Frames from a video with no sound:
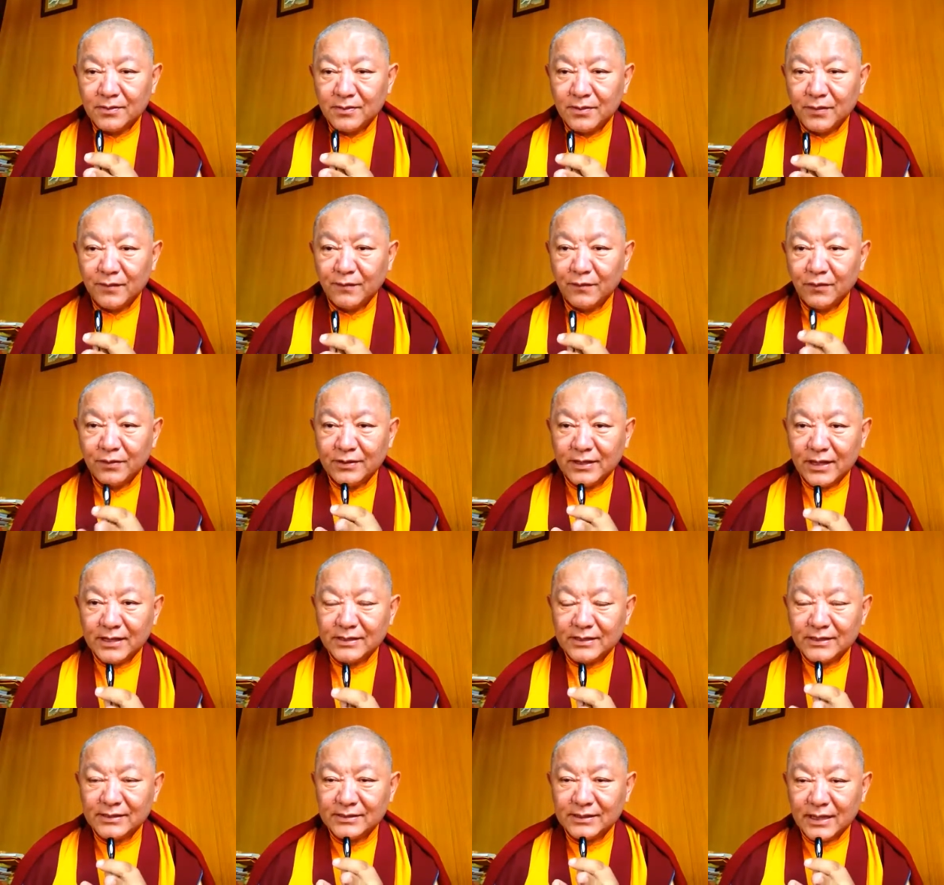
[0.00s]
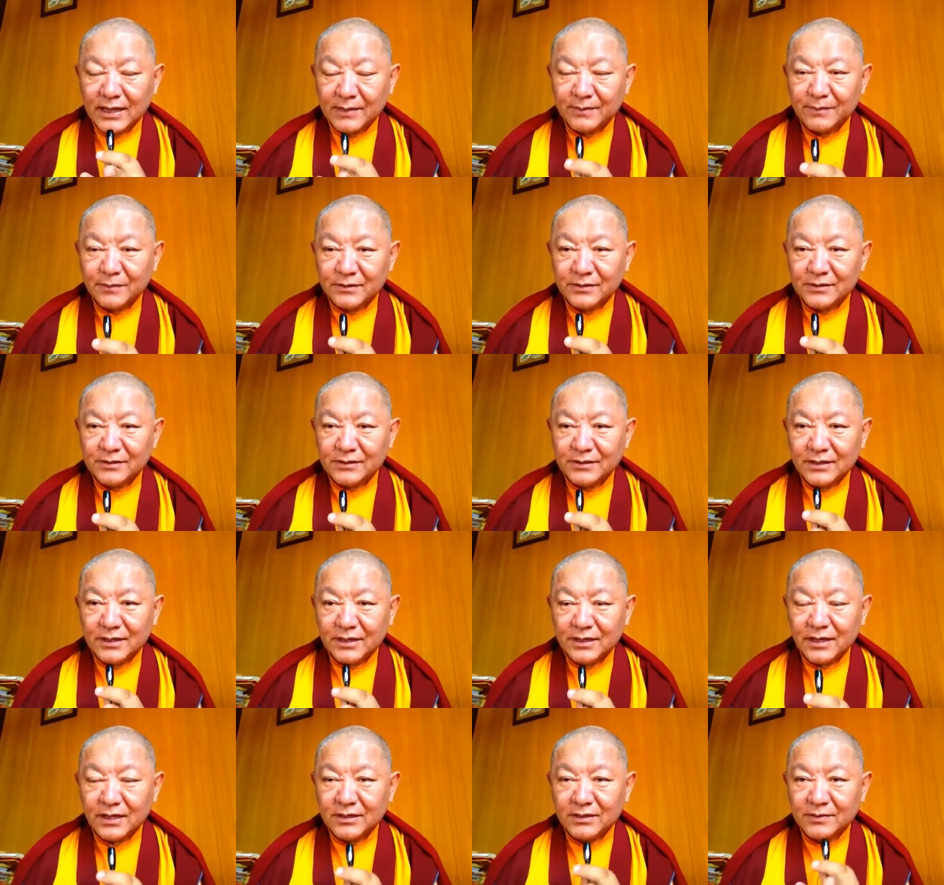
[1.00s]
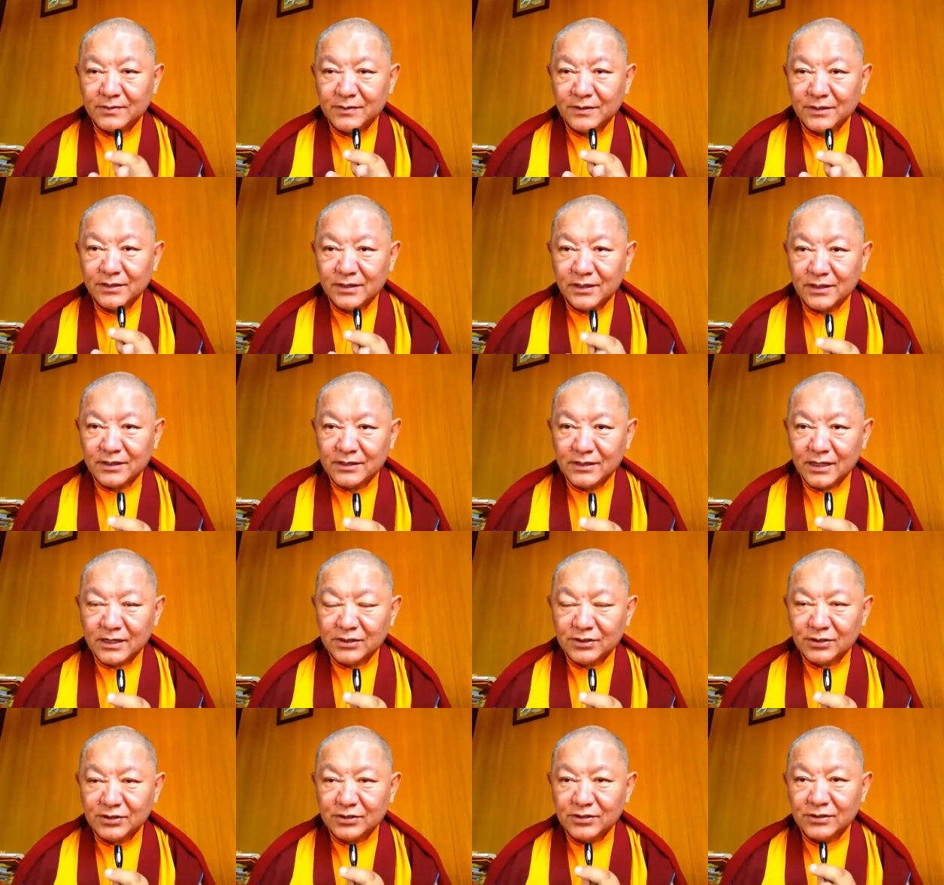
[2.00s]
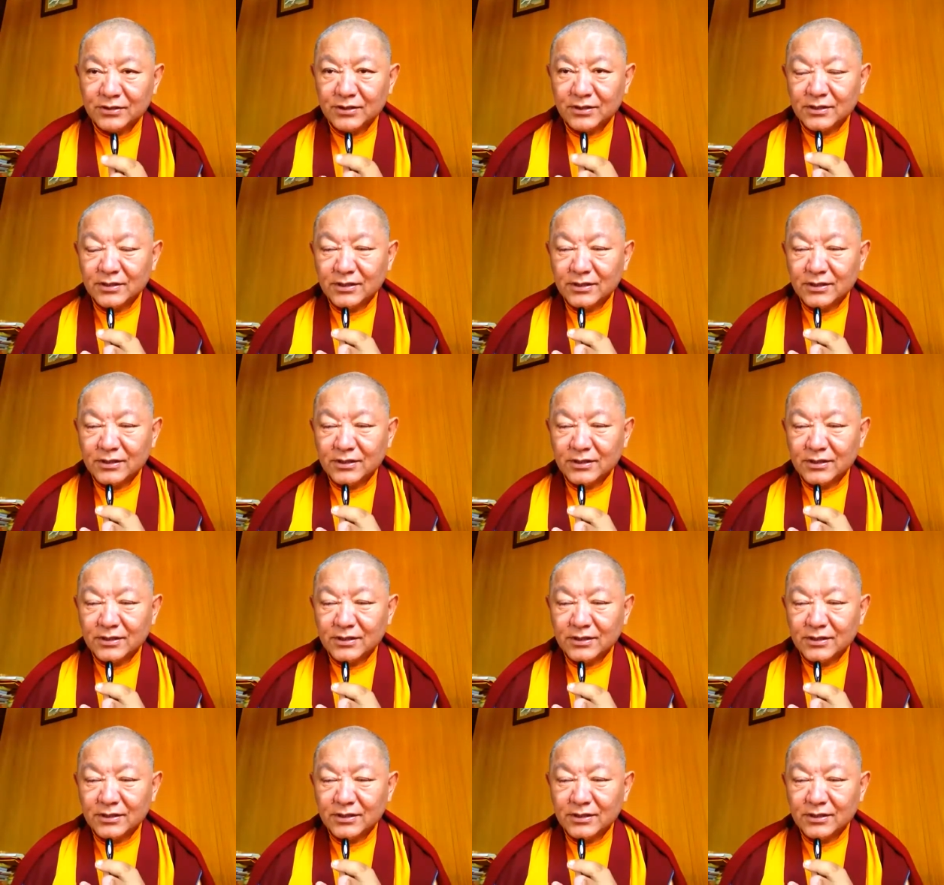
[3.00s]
before that has happened, there can't be an intention,